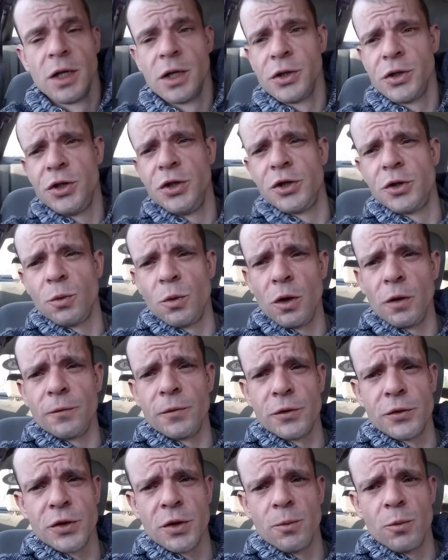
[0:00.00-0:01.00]
She used to work
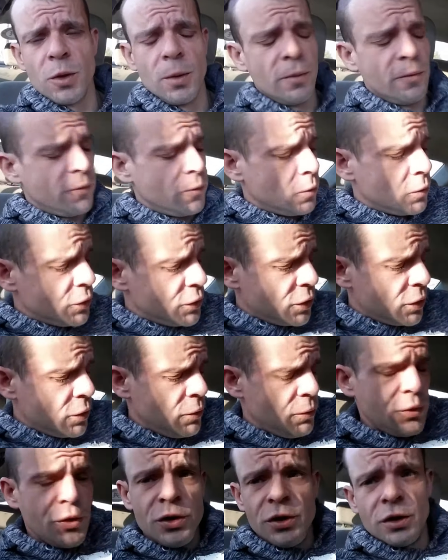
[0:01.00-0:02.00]
for Subway before,
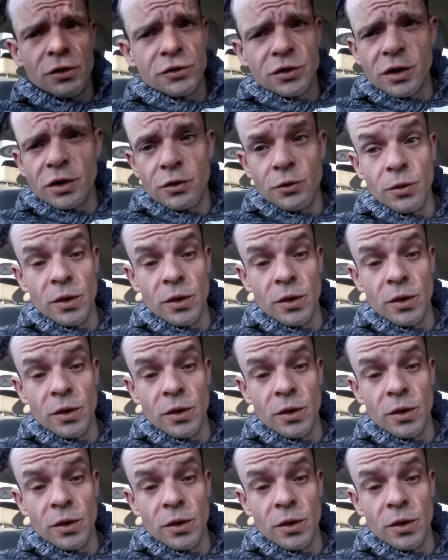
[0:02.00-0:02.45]
so she knows how to